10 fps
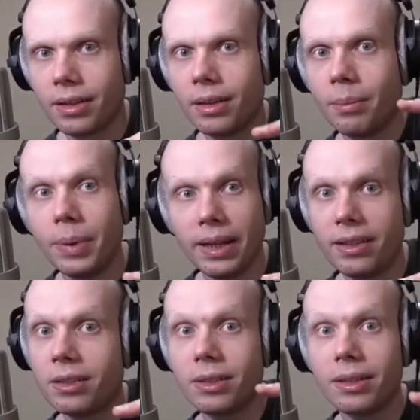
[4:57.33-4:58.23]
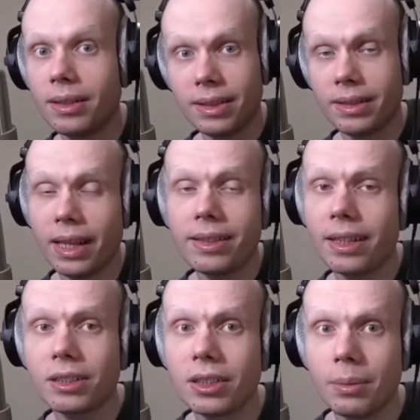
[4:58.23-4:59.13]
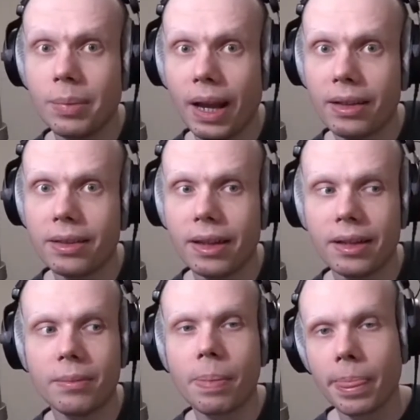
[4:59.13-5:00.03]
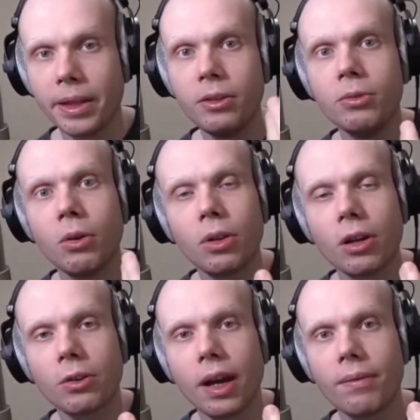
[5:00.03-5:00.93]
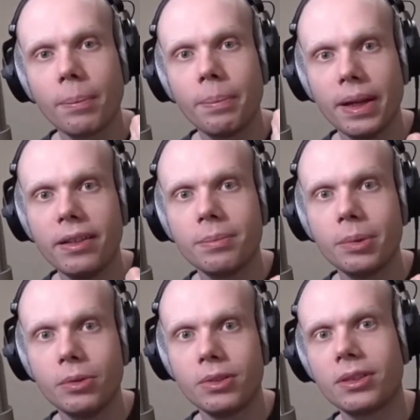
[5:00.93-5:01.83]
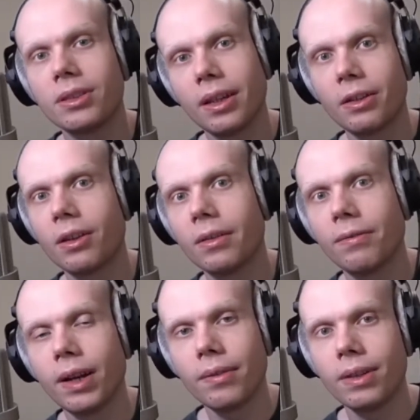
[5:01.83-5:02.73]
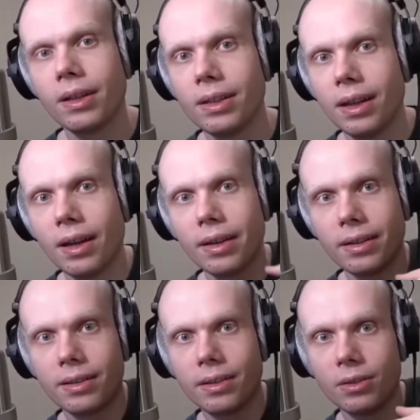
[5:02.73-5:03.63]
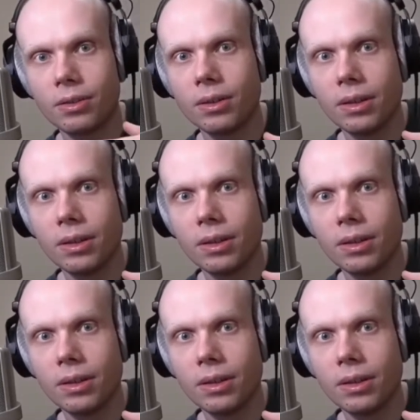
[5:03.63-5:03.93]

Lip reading: the bass, that's actually a bad thing. You no longer have a bass boost like on the 599s. You know,